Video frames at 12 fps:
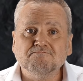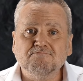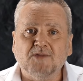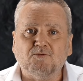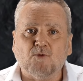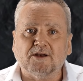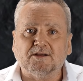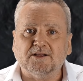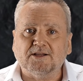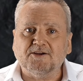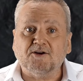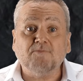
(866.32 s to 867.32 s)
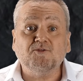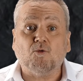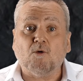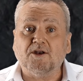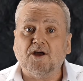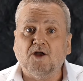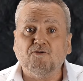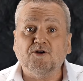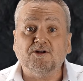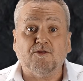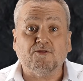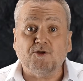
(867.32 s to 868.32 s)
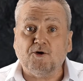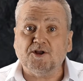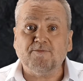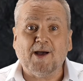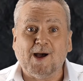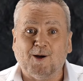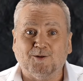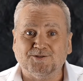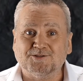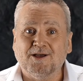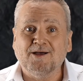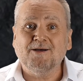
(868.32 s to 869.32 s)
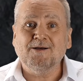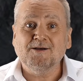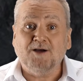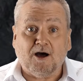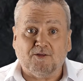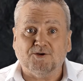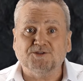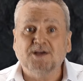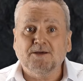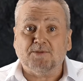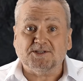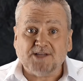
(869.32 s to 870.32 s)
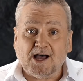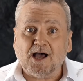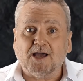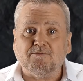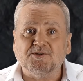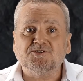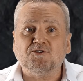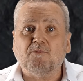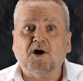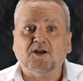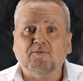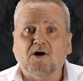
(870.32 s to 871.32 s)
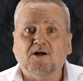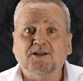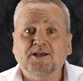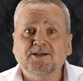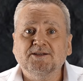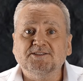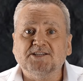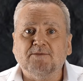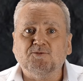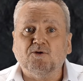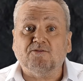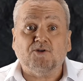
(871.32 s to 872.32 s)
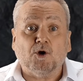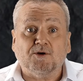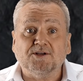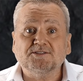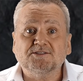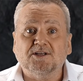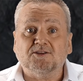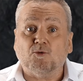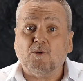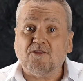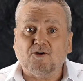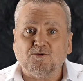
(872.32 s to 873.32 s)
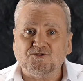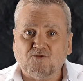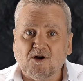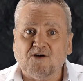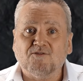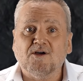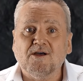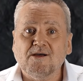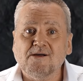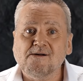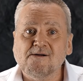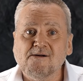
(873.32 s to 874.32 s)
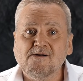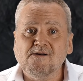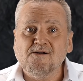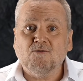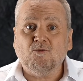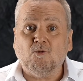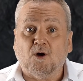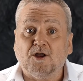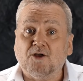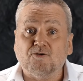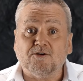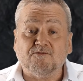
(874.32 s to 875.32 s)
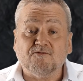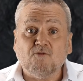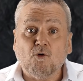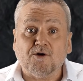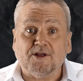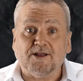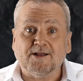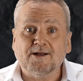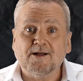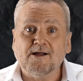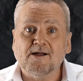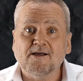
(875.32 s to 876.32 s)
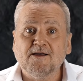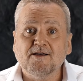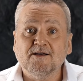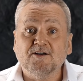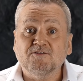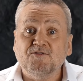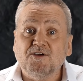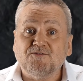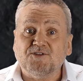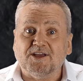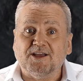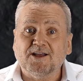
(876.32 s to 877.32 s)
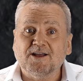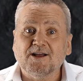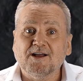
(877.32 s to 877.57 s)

It went clear up to £130. Others, beside Mr. Bottleball, seemed to have noticed that the weather was rough. 140. 50.